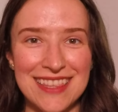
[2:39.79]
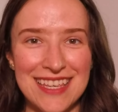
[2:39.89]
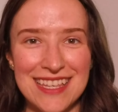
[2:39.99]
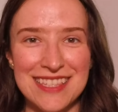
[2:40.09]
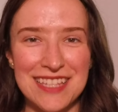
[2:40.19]

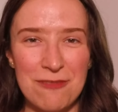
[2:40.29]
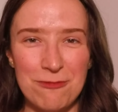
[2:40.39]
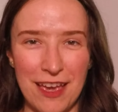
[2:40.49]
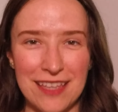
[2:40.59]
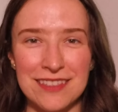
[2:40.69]
this
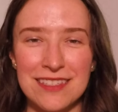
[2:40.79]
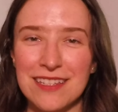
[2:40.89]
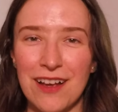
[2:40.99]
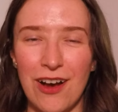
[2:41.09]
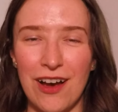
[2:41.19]
event
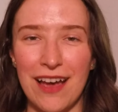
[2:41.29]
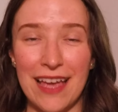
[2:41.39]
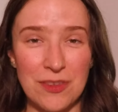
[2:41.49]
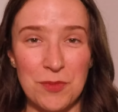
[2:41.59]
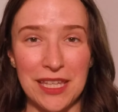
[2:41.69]
uh,
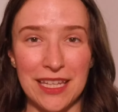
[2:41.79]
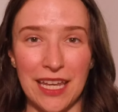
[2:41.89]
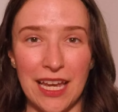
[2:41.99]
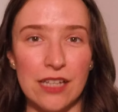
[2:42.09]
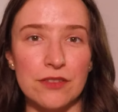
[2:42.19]
at the
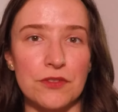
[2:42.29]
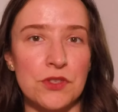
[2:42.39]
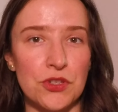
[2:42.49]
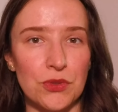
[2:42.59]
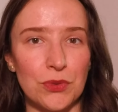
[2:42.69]
beginning of
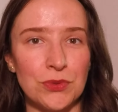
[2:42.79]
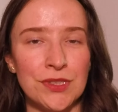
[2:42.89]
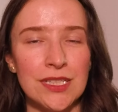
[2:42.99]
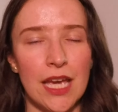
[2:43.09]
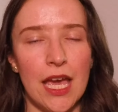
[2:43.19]

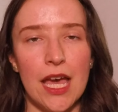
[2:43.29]
June